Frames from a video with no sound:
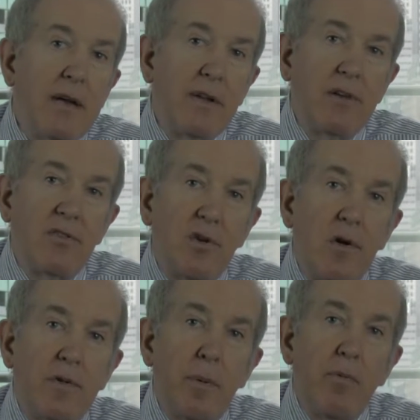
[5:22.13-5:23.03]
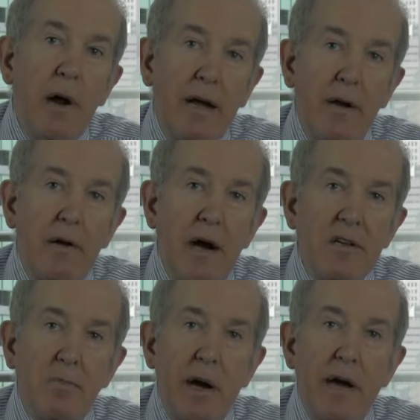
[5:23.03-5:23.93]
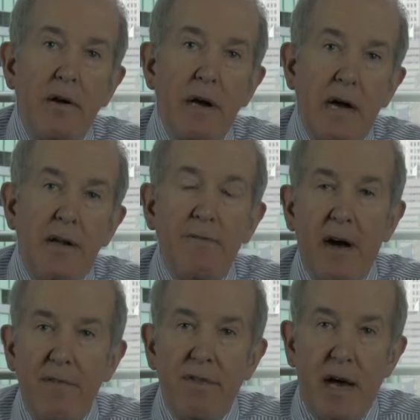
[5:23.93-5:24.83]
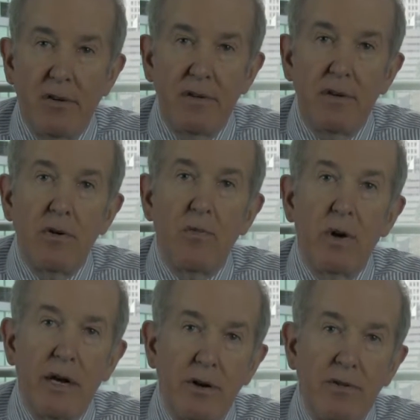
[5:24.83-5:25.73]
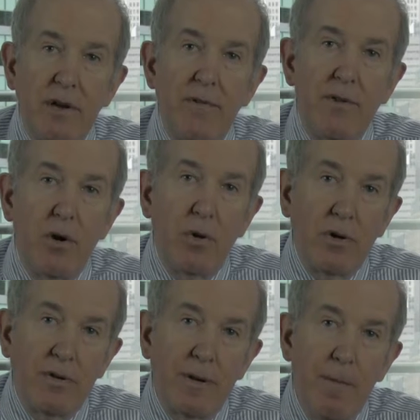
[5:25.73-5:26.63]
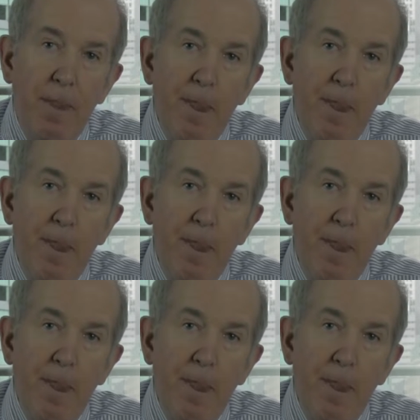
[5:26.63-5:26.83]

that deserve to be recognized by our 95,000 readers and viewers.